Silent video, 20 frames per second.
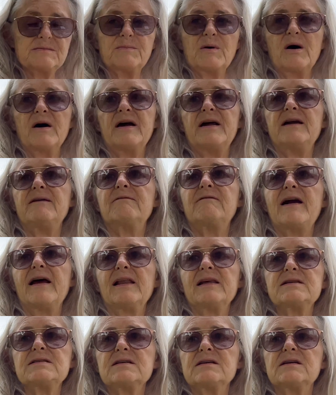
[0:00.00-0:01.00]
my
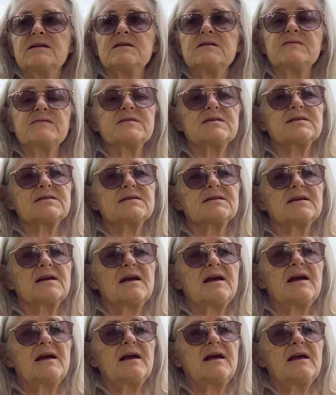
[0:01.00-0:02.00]
relatives,
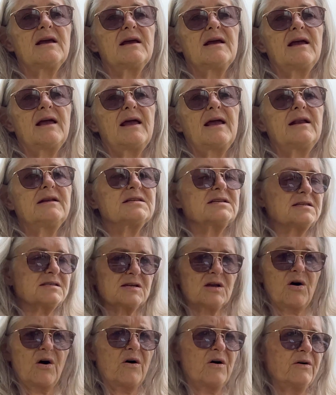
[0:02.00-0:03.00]
and just
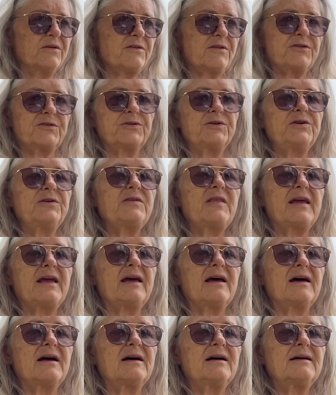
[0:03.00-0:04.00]
gone through
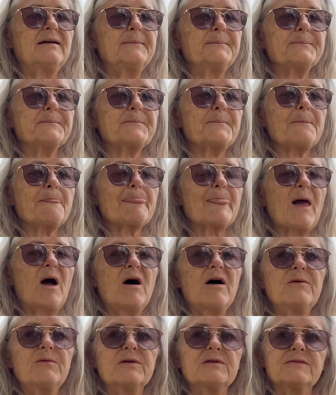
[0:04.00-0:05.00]
there,
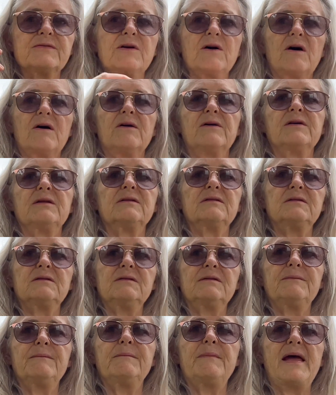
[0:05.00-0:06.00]
I would have gone
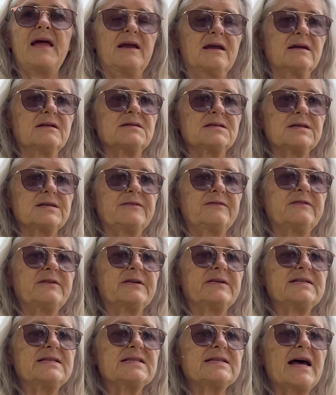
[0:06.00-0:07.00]
back into a
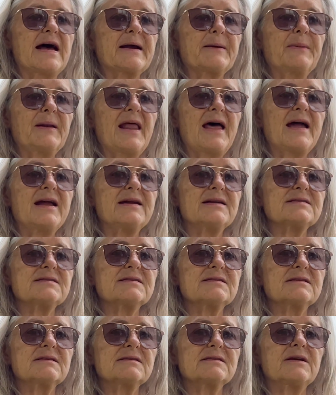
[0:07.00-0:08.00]
very stuck
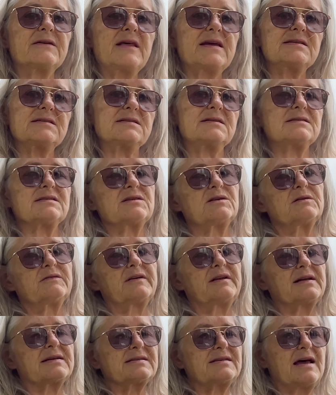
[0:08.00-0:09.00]
place. So that's just sort of
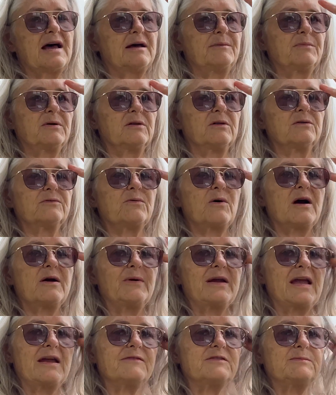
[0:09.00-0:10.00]
an example of why
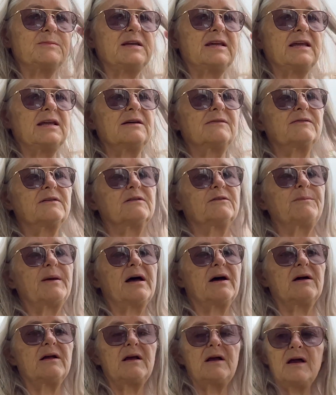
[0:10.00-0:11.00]
we have to be careful
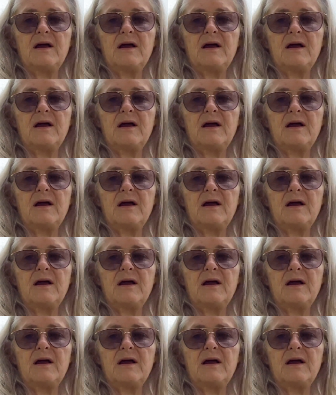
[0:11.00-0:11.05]
about